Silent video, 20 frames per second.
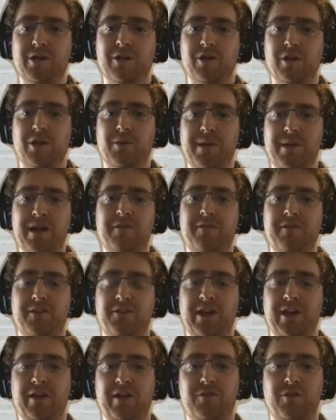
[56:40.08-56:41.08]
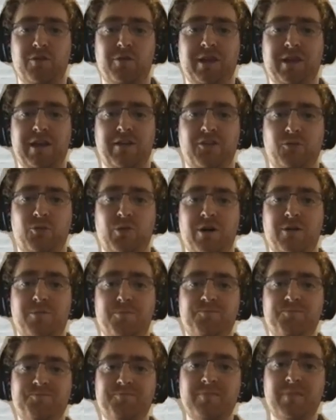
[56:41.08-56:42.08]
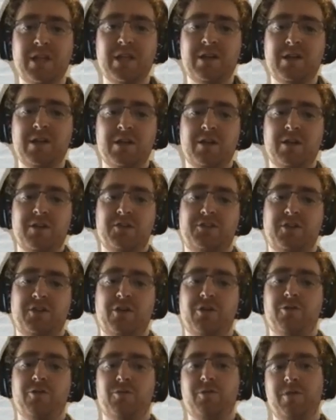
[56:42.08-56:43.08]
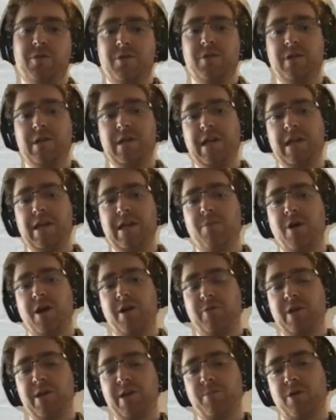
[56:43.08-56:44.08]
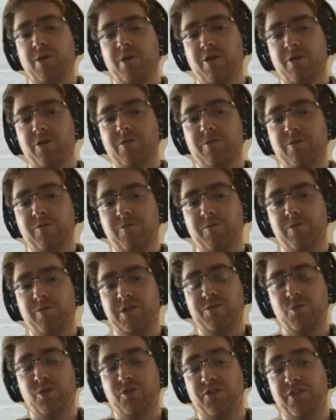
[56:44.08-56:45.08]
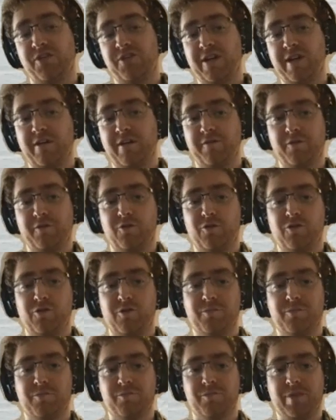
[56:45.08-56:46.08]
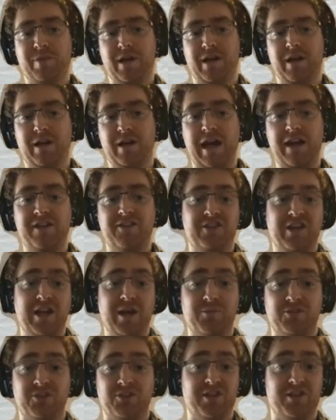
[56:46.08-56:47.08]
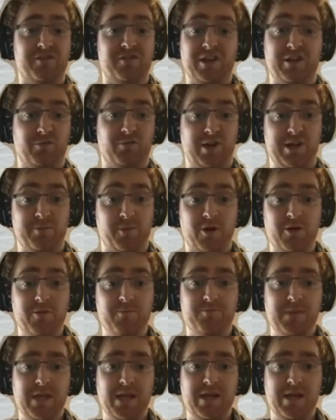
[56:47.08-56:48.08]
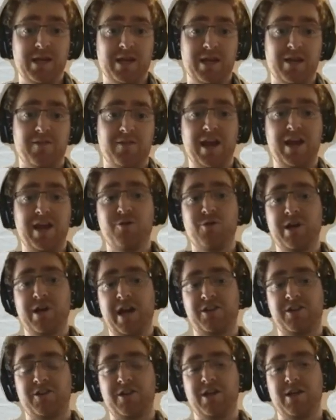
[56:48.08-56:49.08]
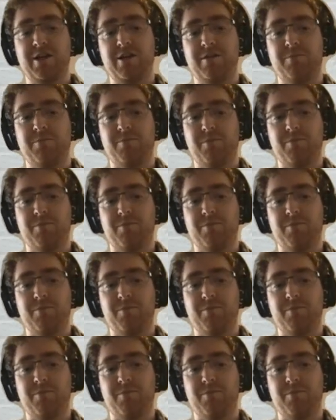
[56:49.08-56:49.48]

a lot of benefits out of doing that as well. So in my repo, which was the Terraform ACM certificate repo, if anyone actually